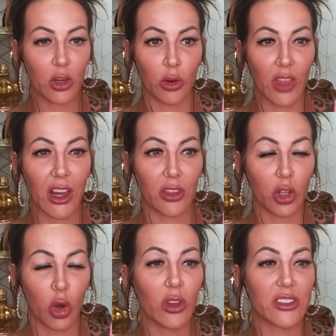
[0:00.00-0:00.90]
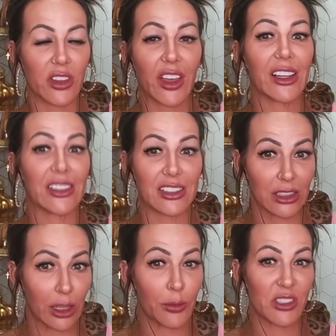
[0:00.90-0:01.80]
Or that the goal is that they can
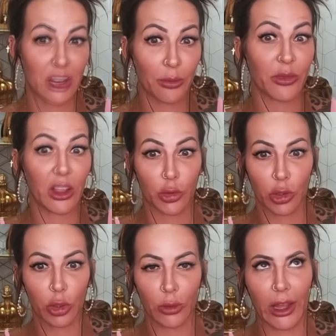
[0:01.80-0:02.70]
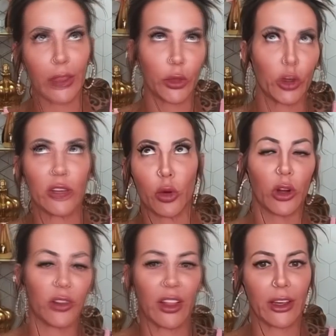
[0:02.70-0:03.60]
slip something through, like
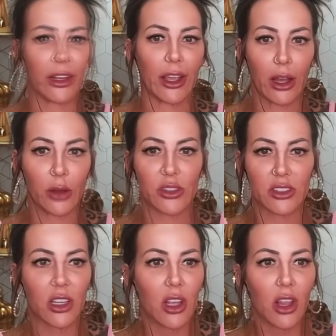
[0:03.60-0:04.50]
34 felony counts.